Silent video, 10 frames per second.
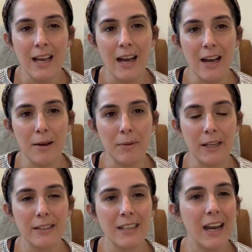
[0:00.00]

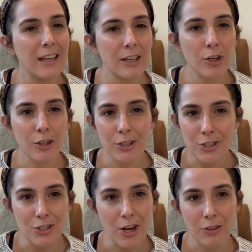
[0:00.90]
and to kind of encourage
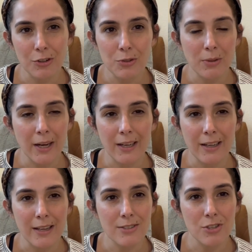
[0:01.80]
each other to
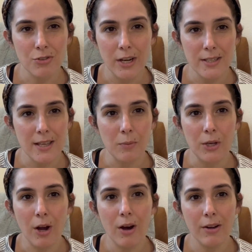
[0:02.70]
recognize the strengths that
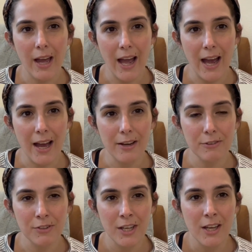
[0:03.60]
we all have.